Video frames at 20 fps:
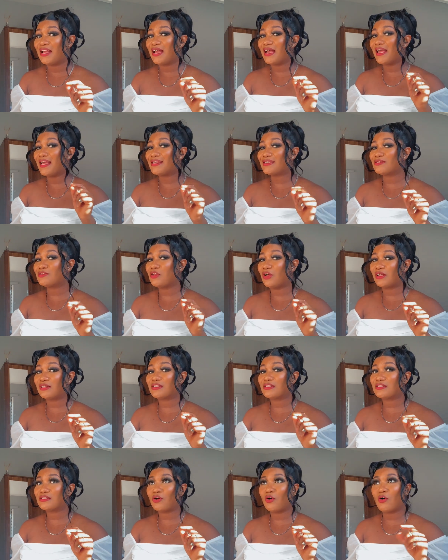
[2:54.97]
is
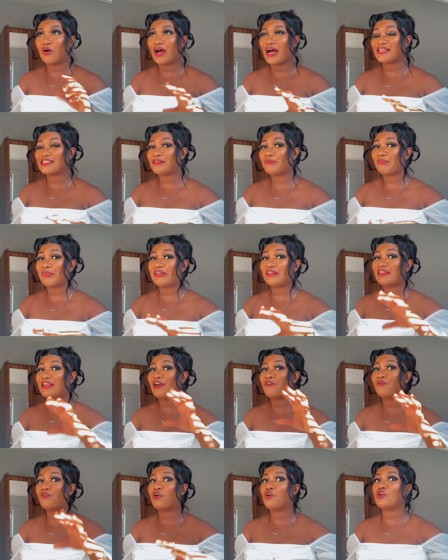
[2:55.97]
not or hasn't been
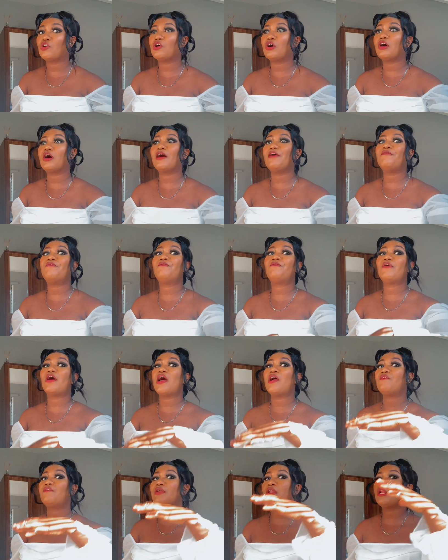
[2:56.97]
there for a
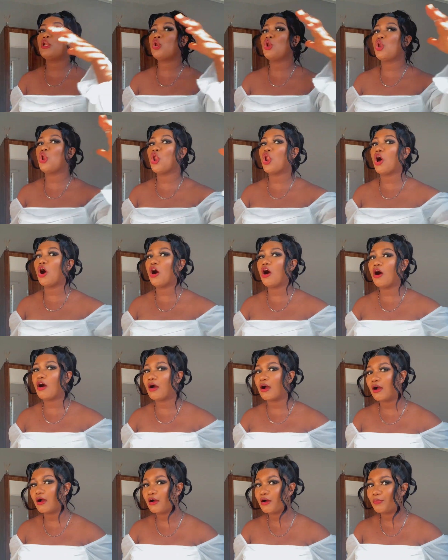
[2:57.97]
very
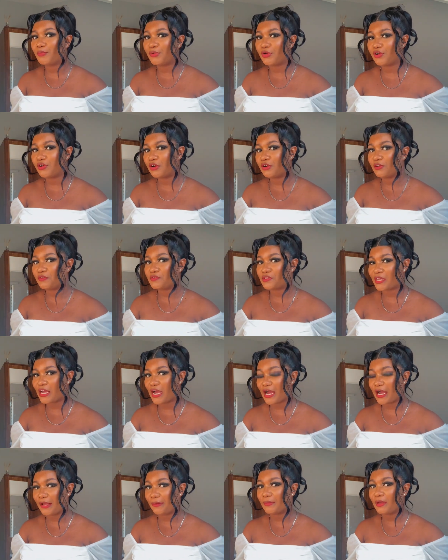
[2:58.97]
long period of
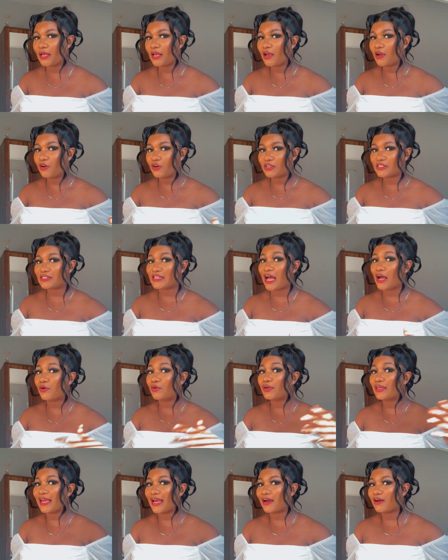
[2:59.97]
time, because that could get